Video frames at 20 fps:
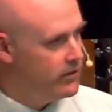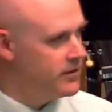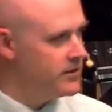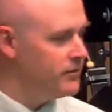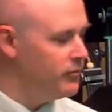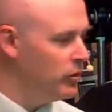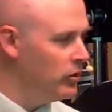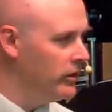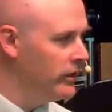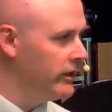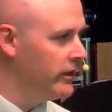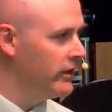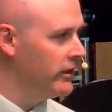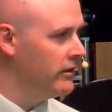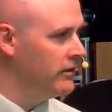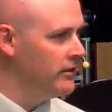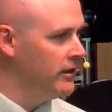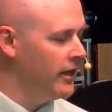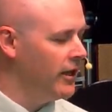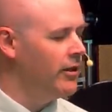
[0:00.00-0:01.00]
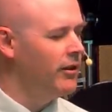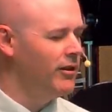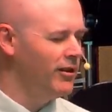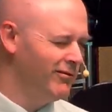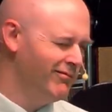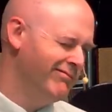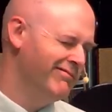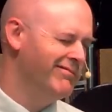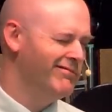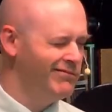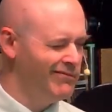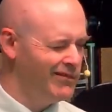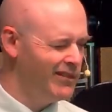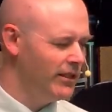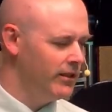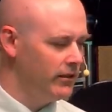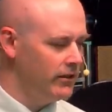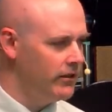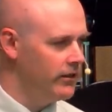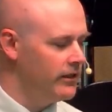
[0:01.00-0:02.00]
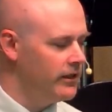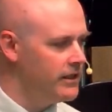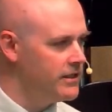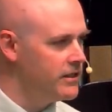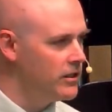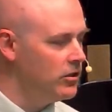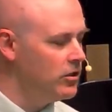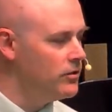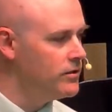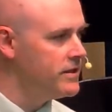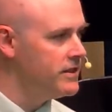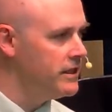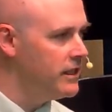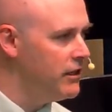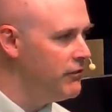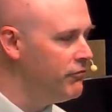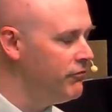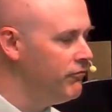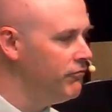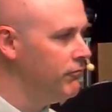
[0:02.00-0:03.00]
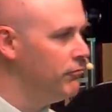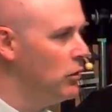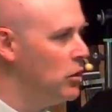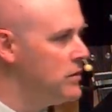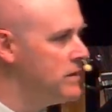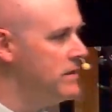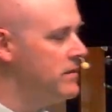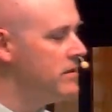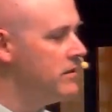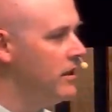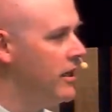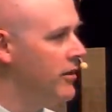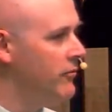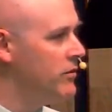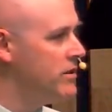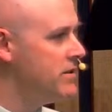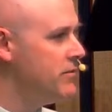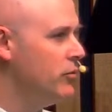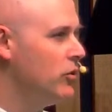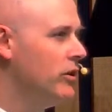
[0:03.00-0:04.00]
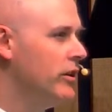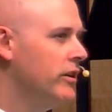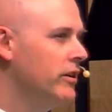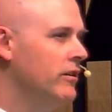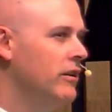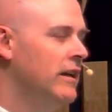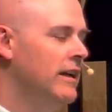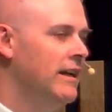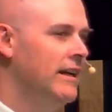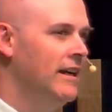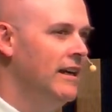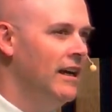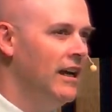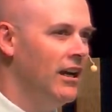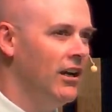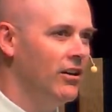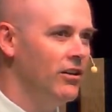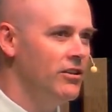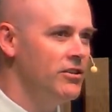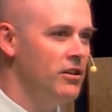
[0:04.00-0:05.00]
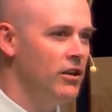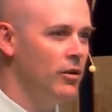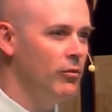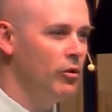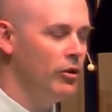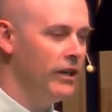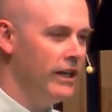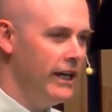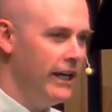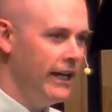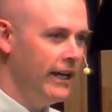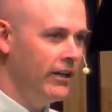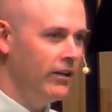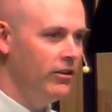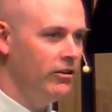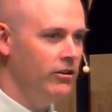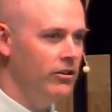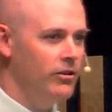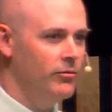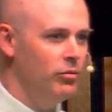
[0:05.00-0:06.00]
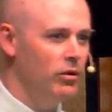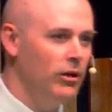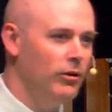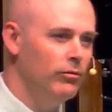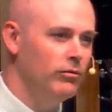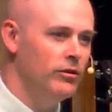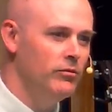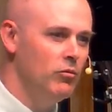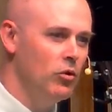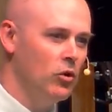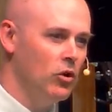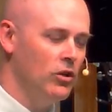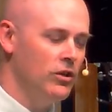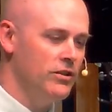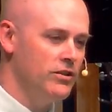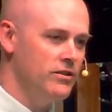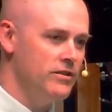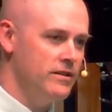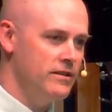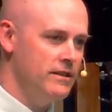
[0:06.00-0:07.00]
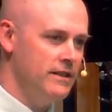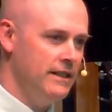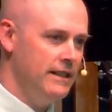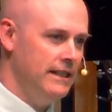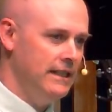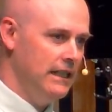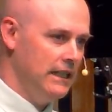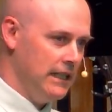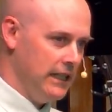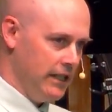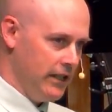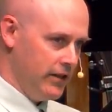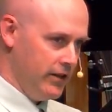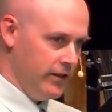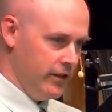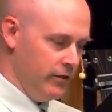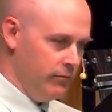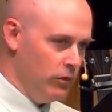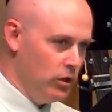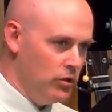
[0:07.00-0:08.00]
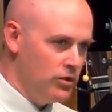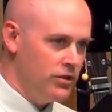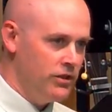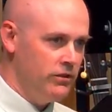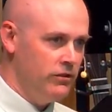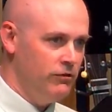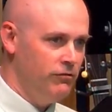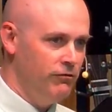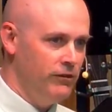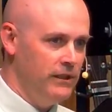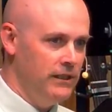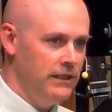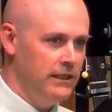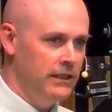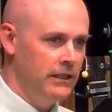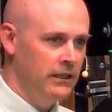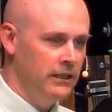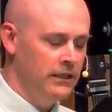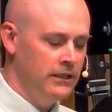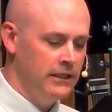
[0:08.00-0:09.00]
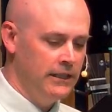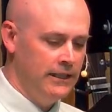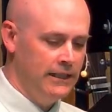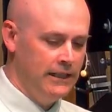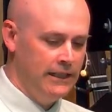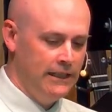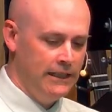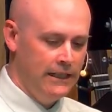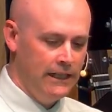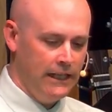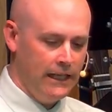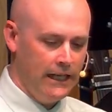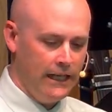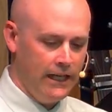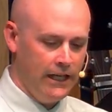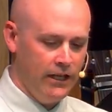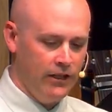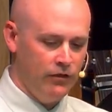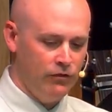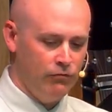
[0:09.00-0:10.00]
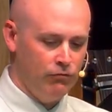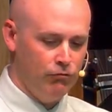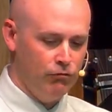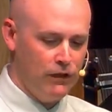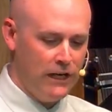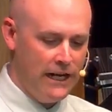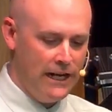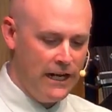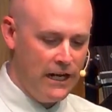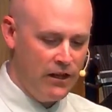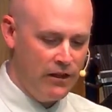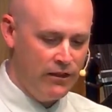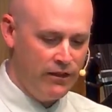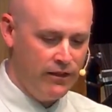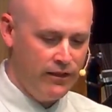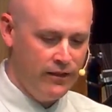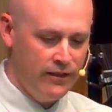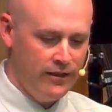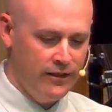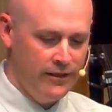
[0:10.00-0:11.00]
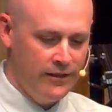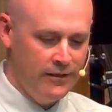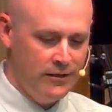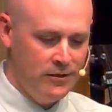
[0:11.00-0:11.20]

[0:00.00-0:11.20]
This morning, that's close enough most of the time. This morning, I'm going to talk about anger probably more as like the emotional feeling, and wrath